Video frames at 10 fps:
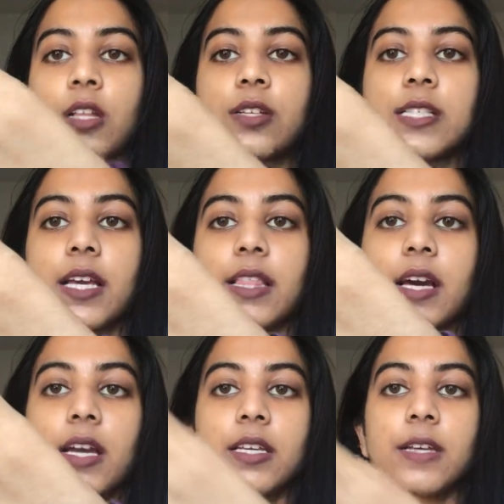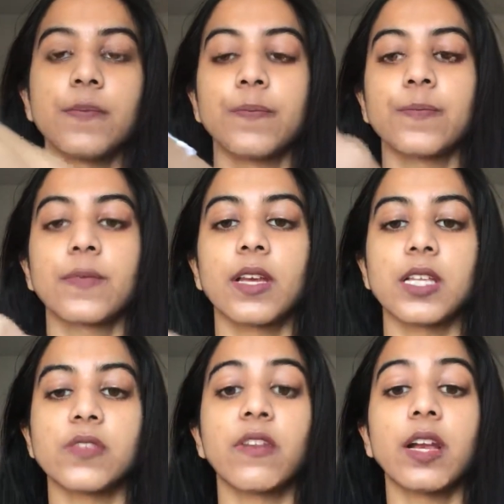looks like that.
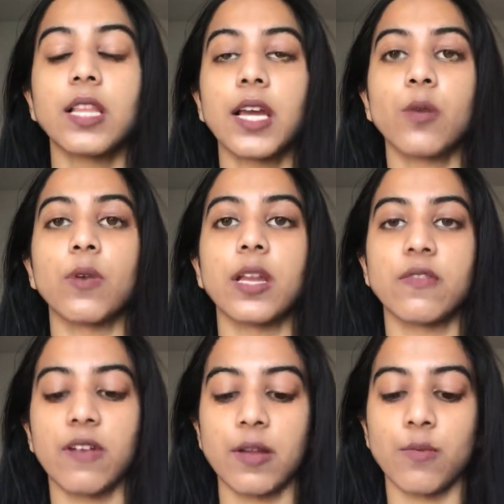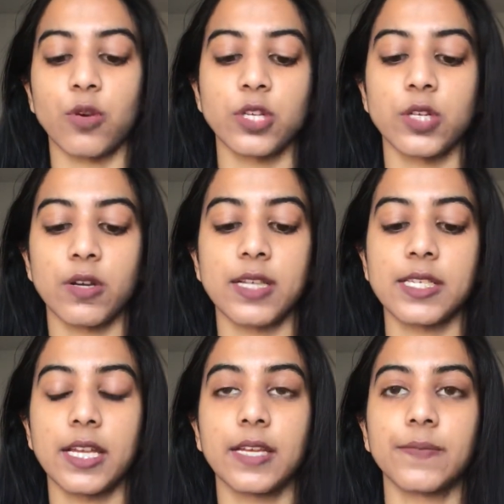It's very lightweight, very
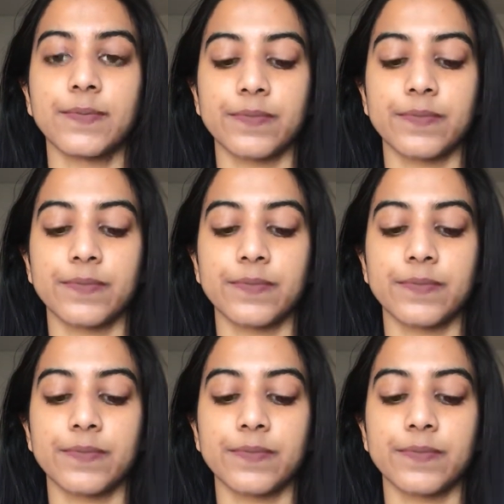moisturizing.